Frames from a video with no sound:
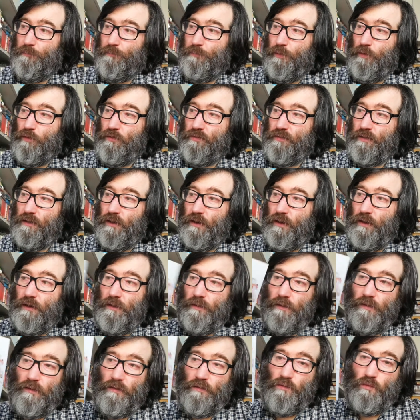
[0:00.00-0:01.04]

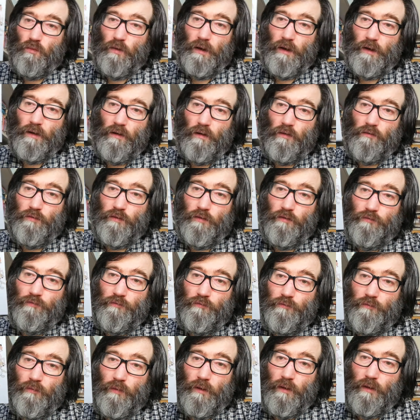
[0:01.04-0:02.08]
postcard is one of the
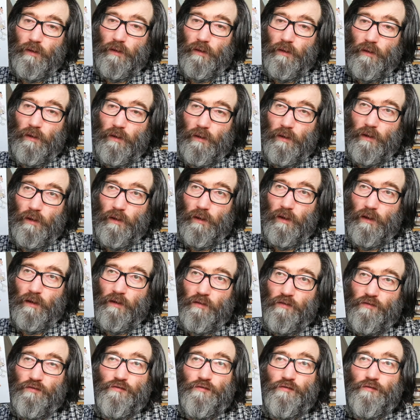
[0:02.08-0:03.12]

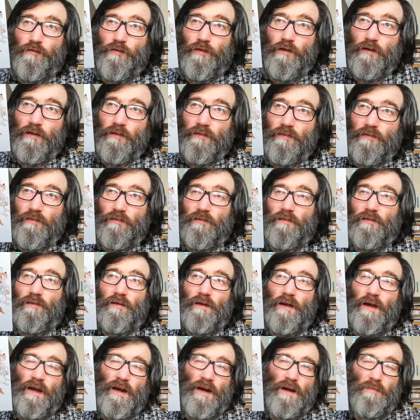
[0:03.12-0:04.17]
his first
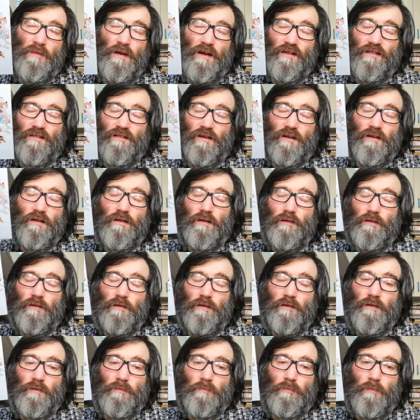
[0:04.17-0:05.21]
animation.
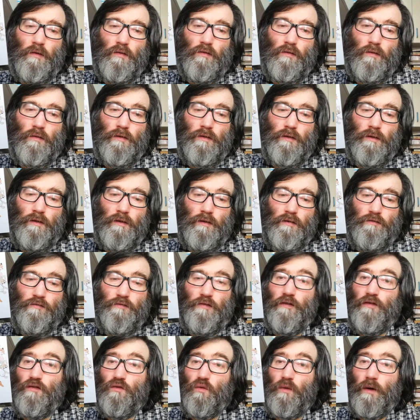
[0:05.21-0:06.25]
The
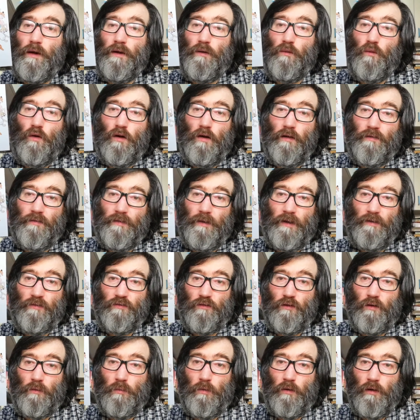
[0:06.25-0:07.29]
first one was
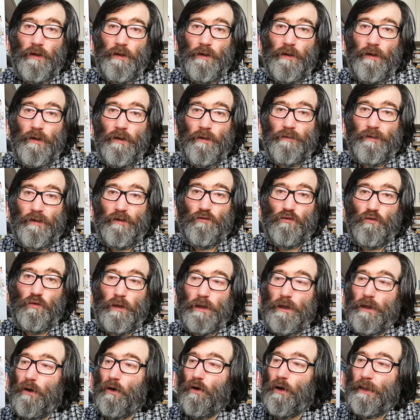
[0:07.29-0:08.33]
Astro Boy. That's
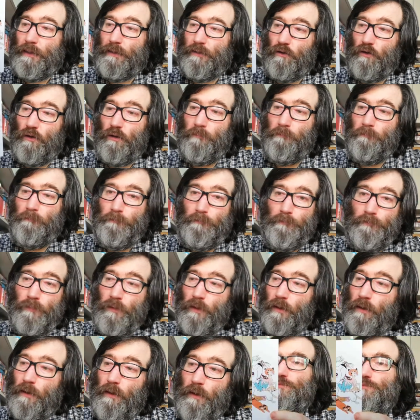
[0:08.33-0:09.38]
one Atom.
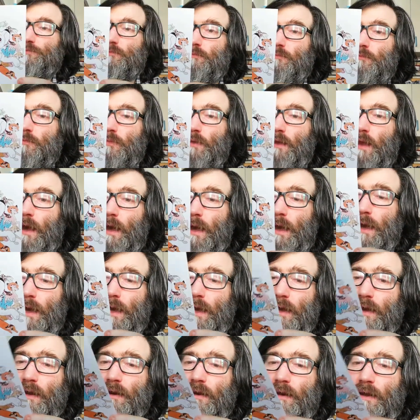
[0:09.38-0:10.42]

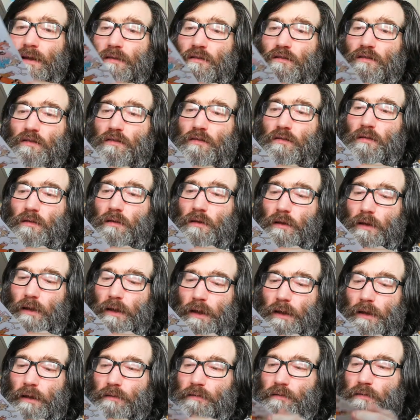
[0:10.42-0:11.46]
And
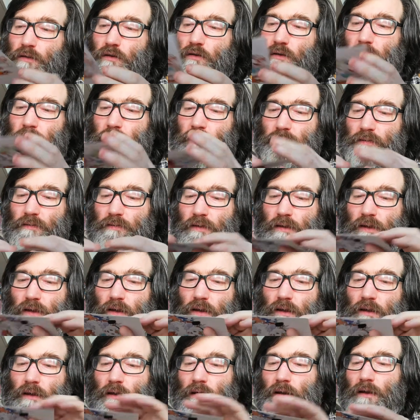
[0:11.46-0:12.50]
as you can
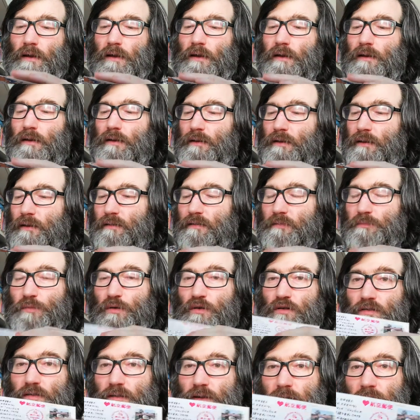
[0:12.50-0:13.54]
see, this
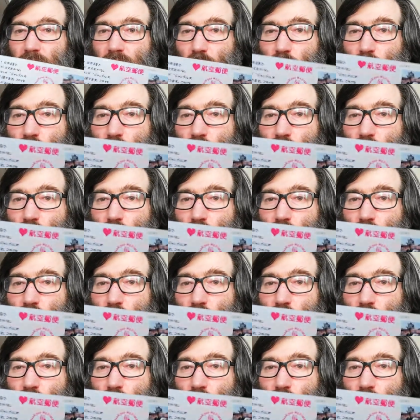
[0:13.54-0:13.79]
postcard